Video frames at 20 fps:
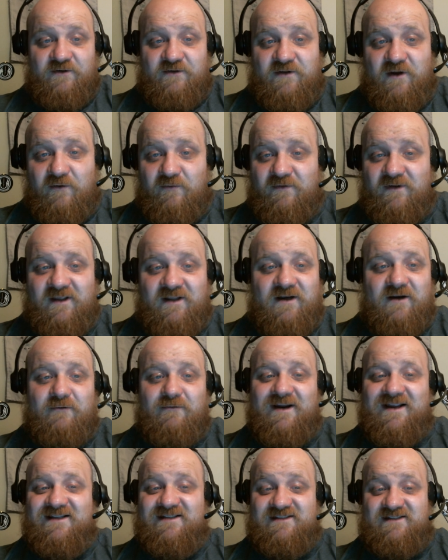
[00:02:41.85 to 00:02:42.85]
don't get
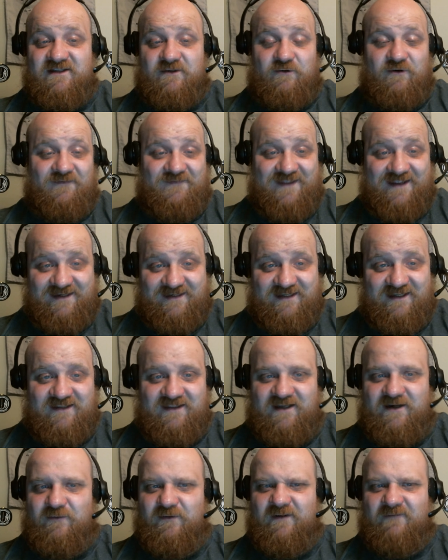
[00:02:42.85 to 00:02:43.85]
arrested, or if they did,
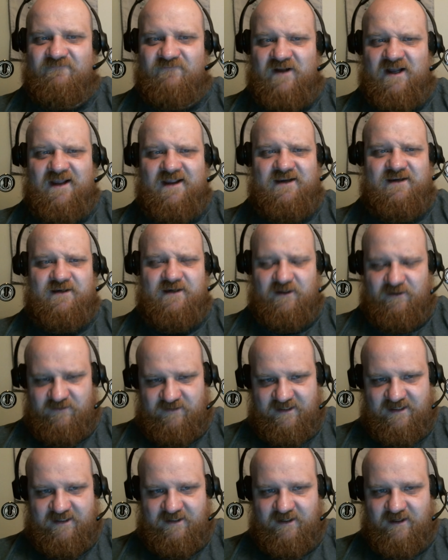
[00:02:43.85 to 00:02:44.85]
they don't get fined
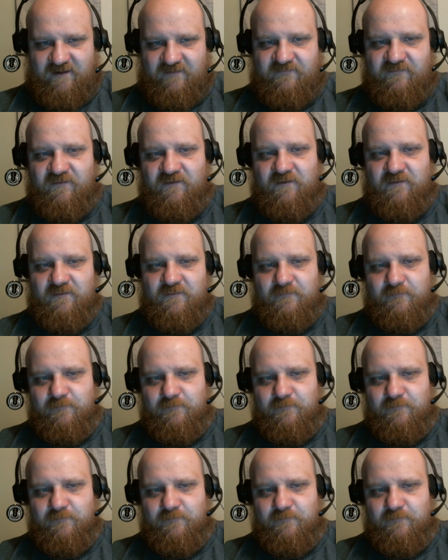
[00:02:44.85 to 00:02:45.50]
nearly enough.